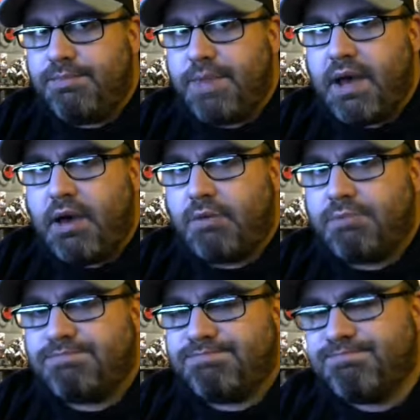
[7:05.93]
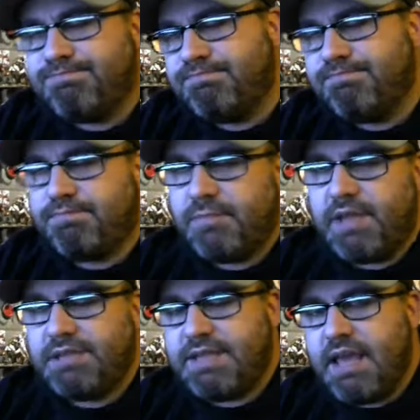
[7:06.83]
about
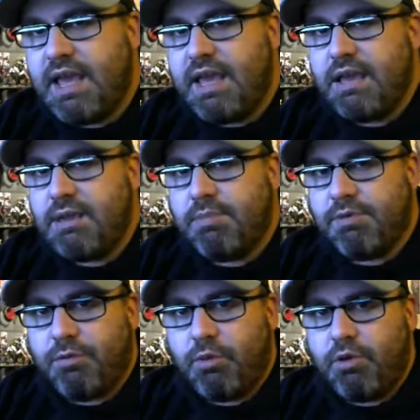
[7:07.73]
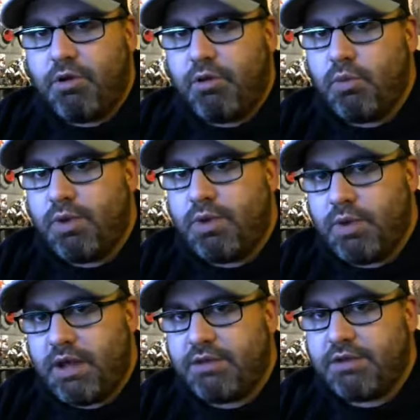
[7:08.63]
a day before we
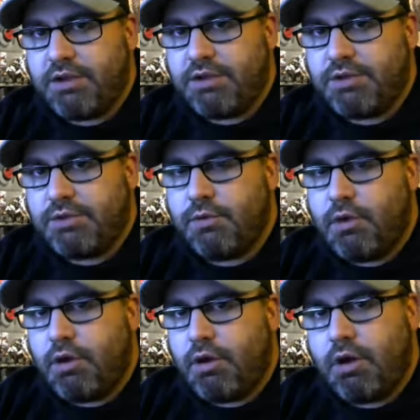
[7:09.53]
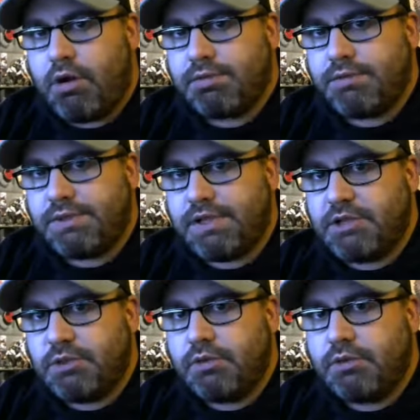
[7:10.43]
went out there to do our
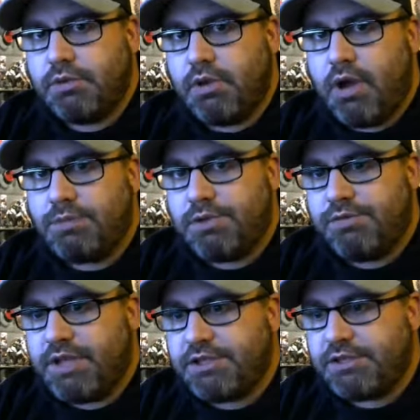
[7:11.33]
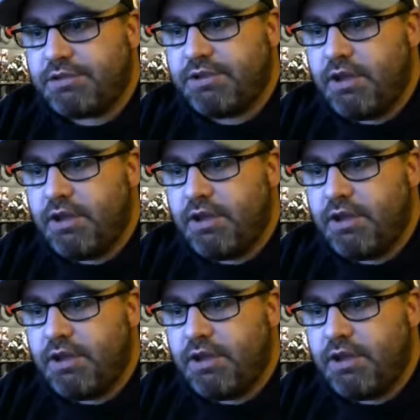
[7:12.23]
scheduled observation,